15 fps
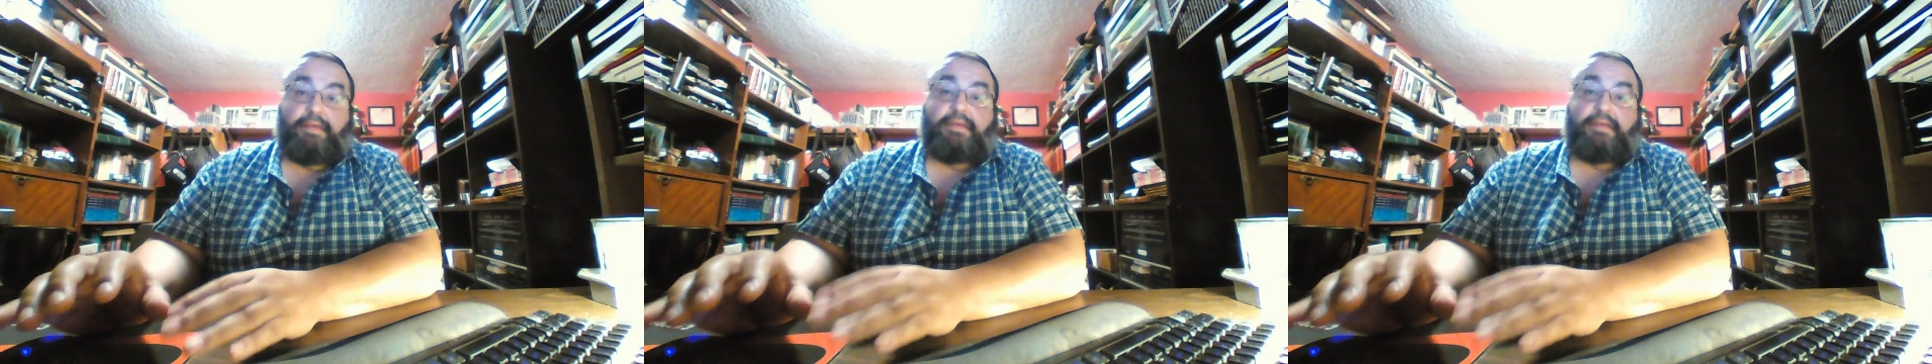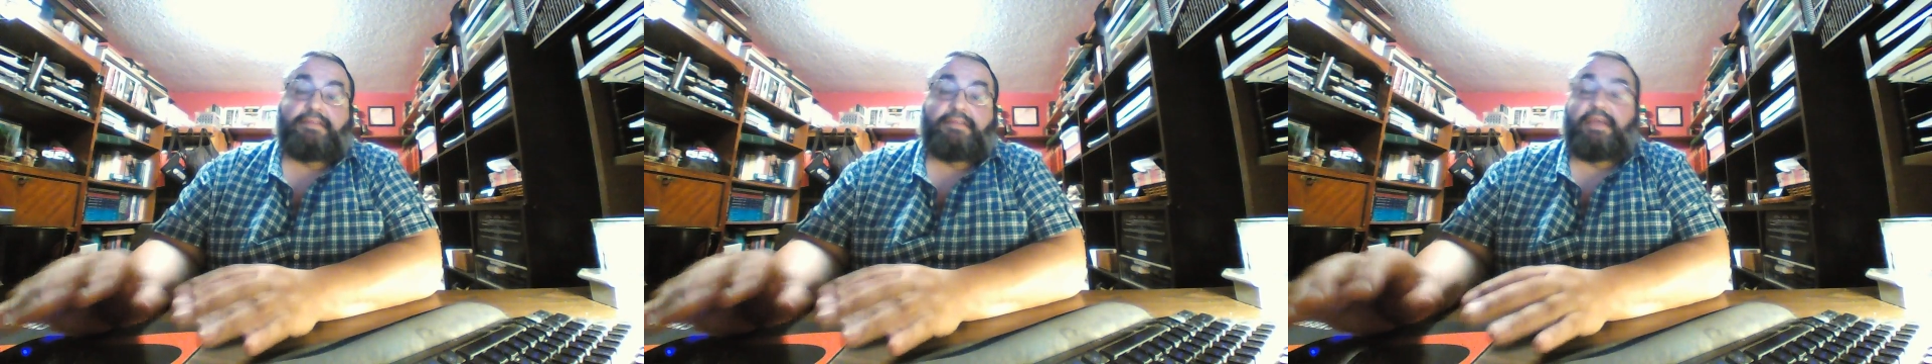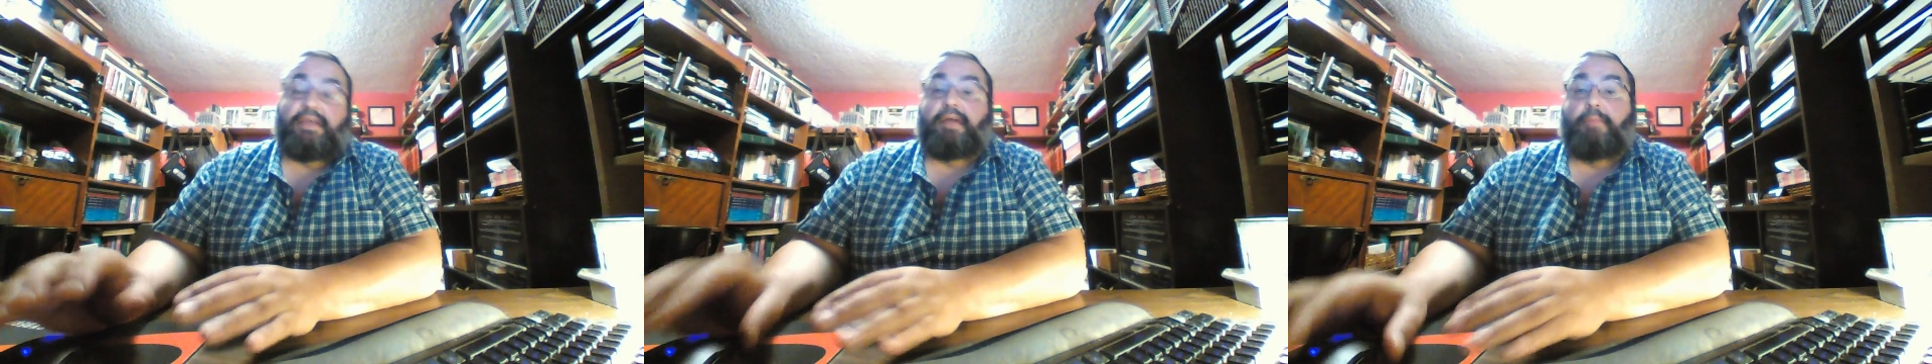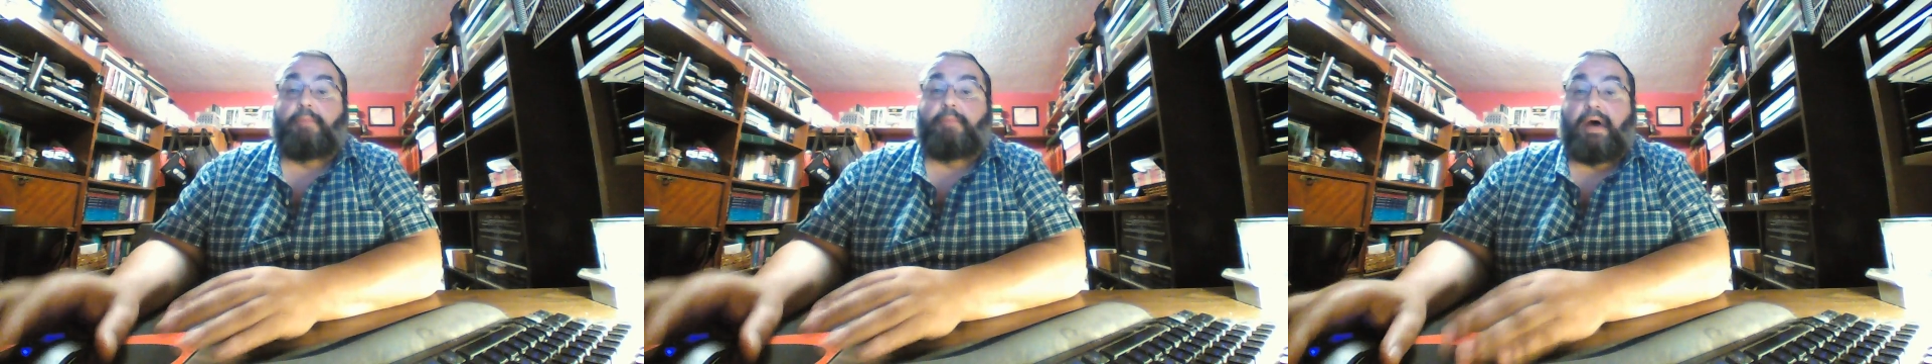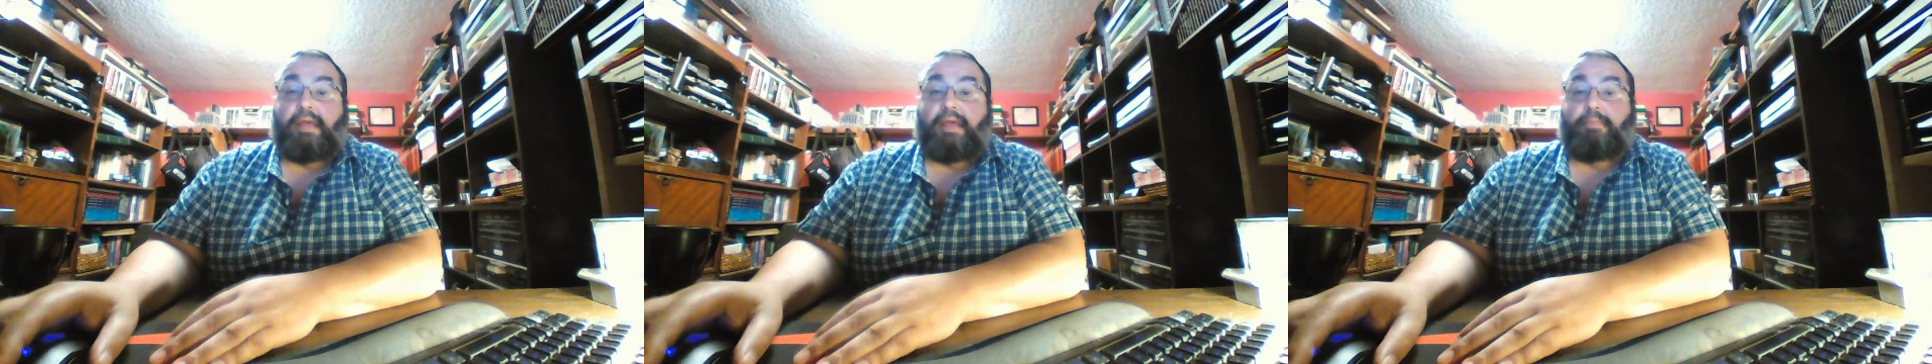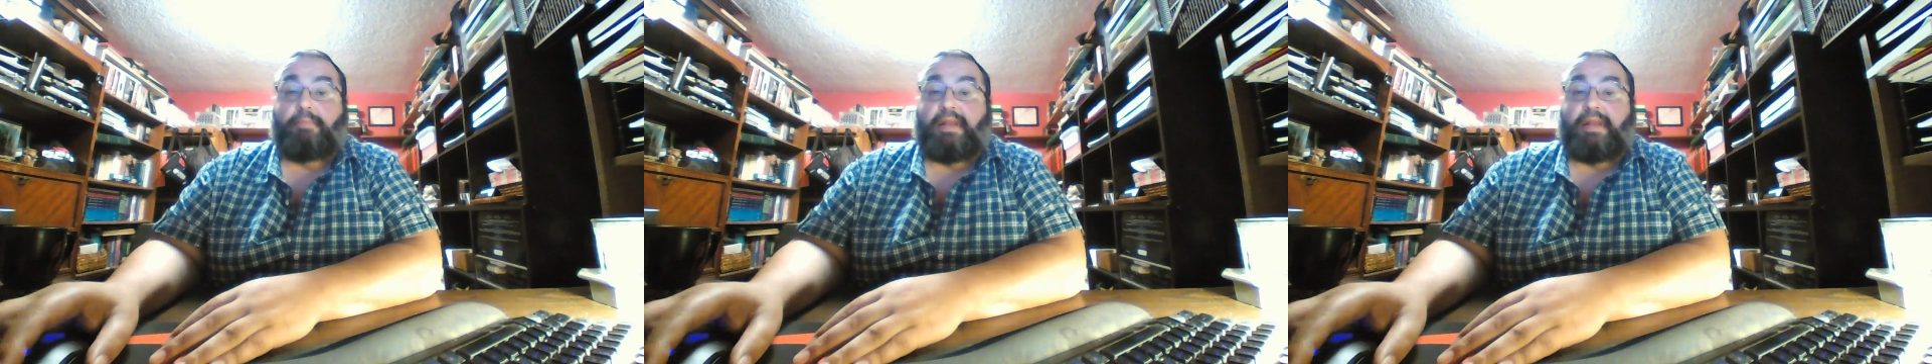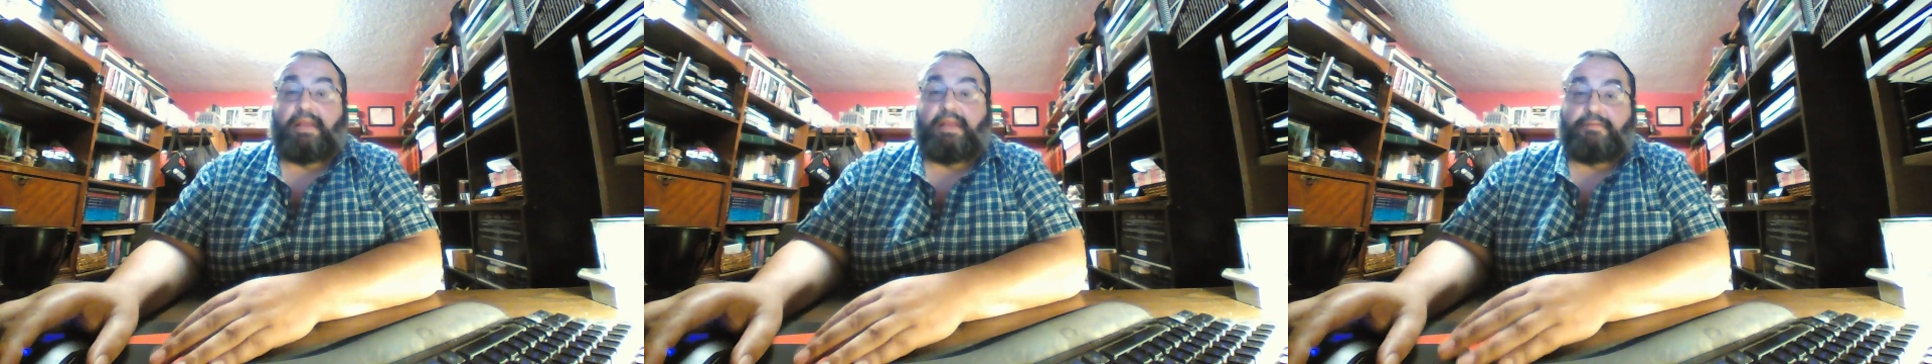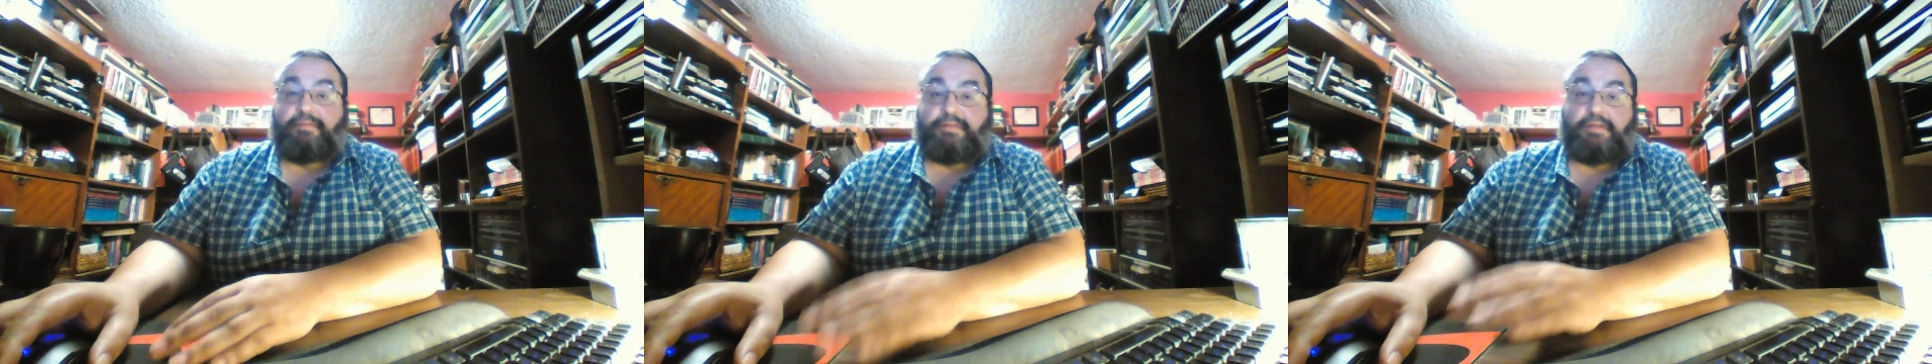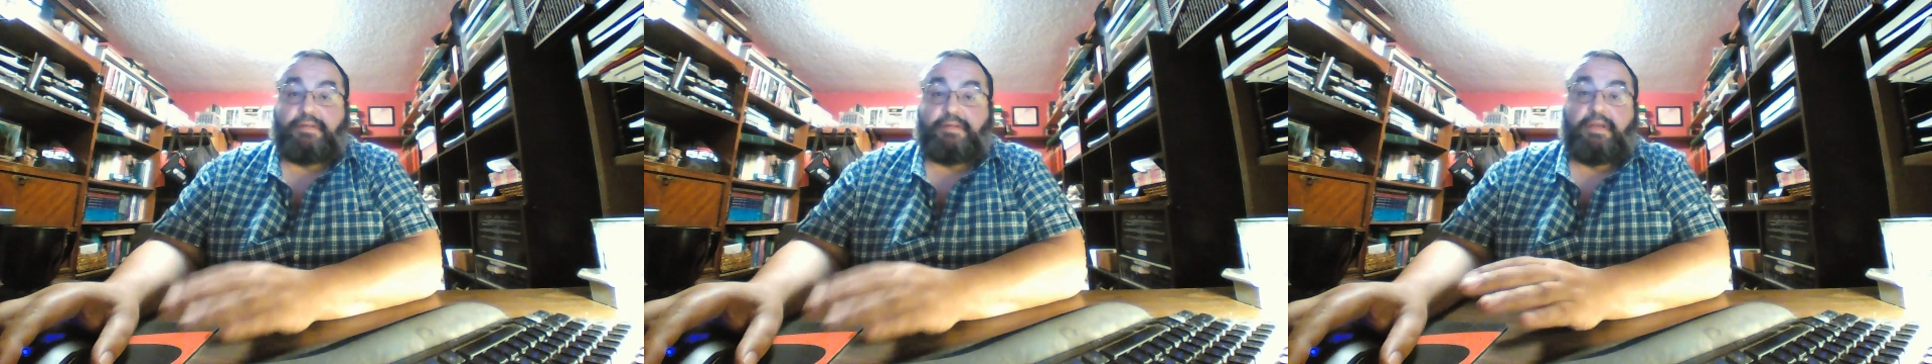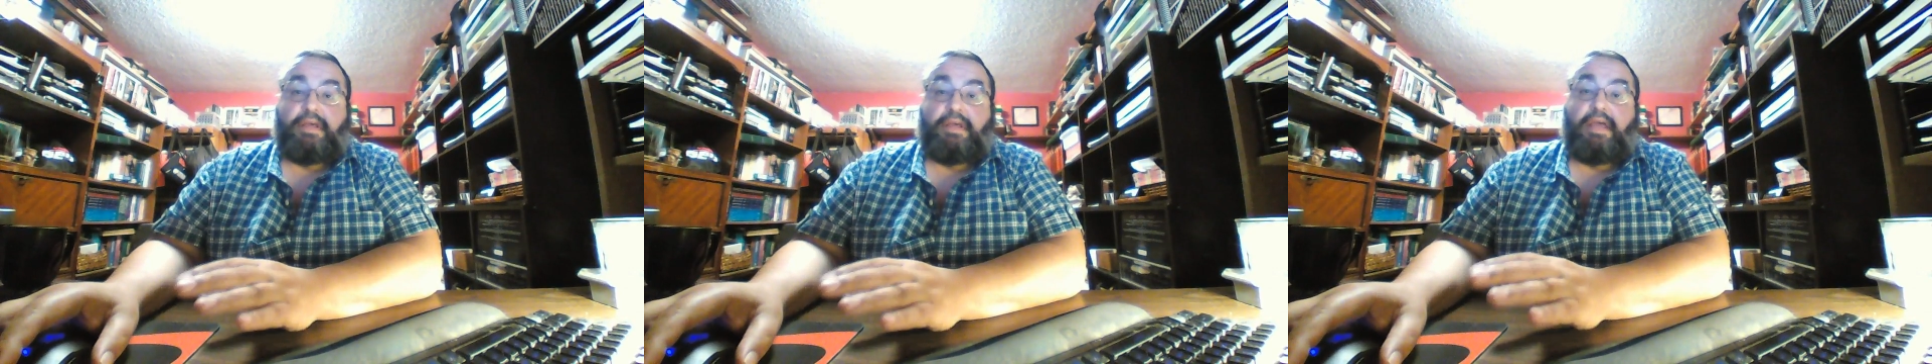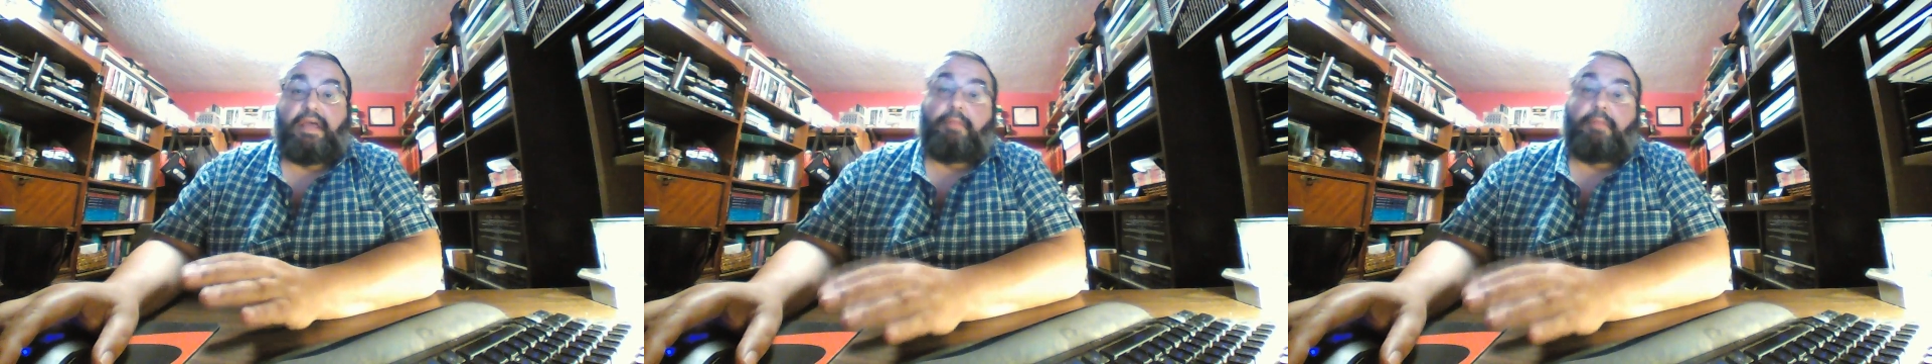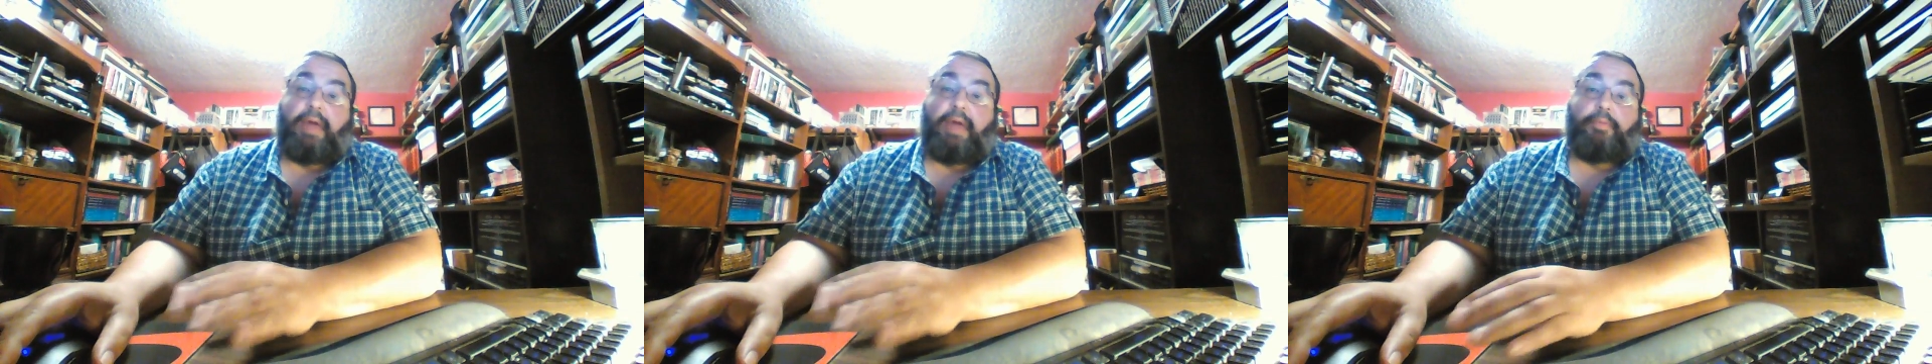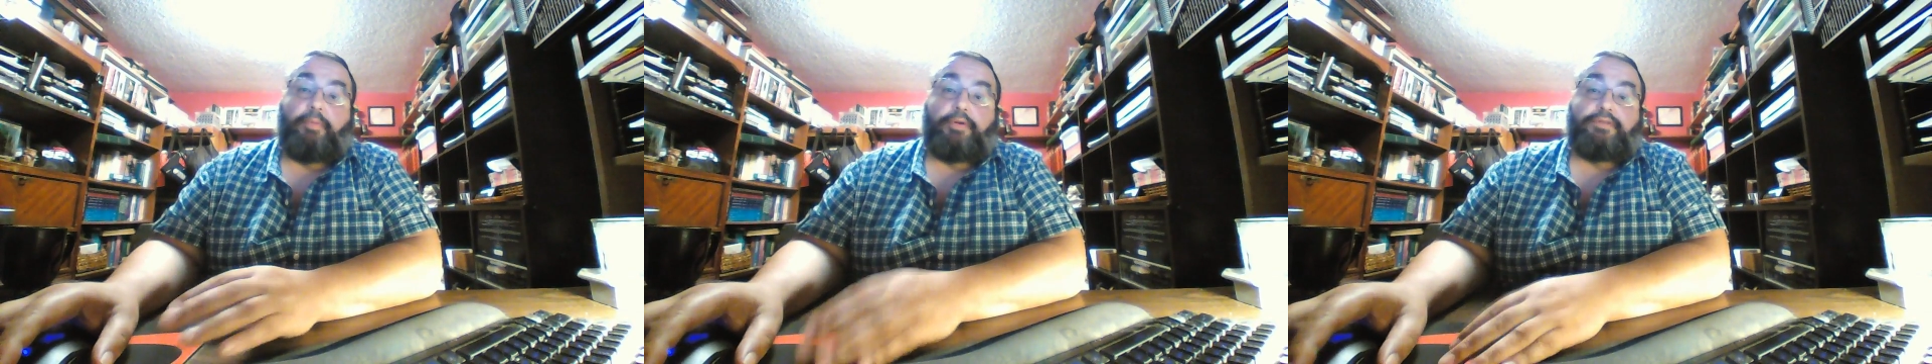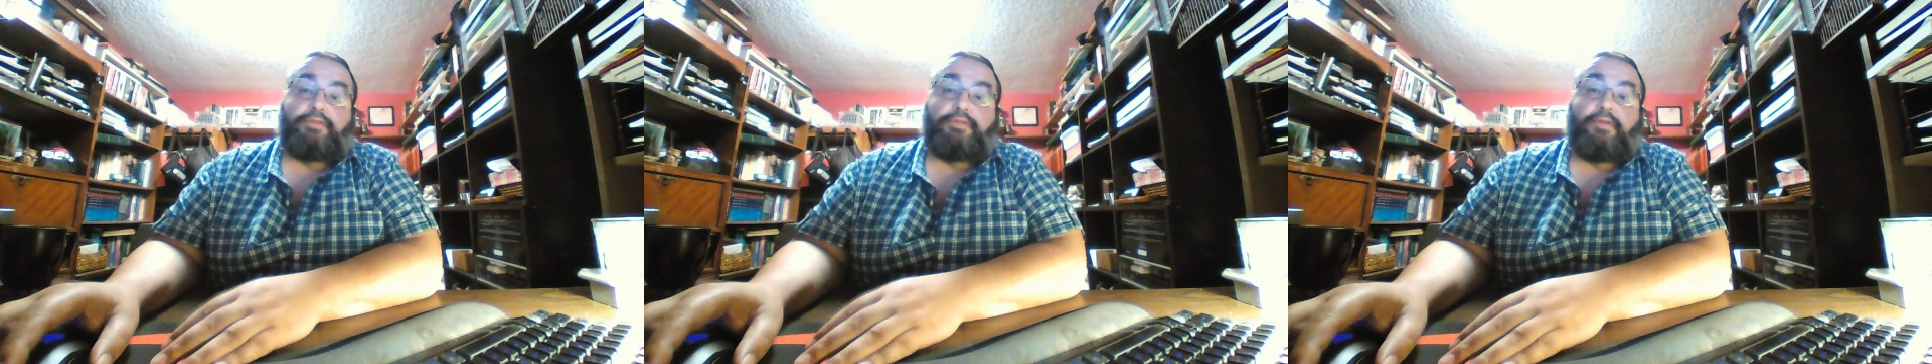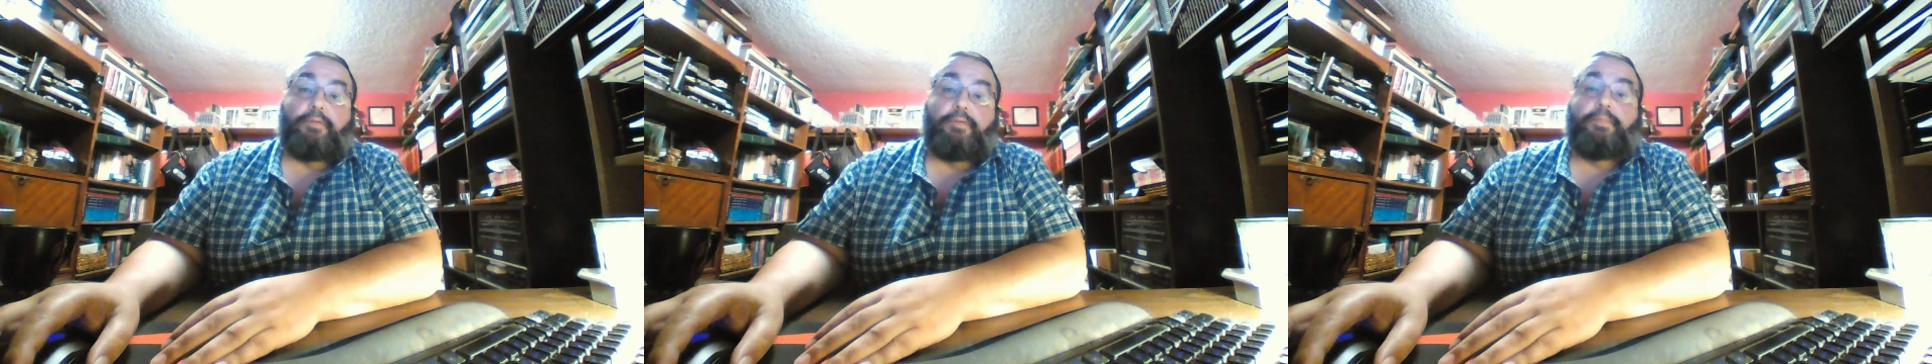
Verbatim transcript: share my beliefs and my points of view.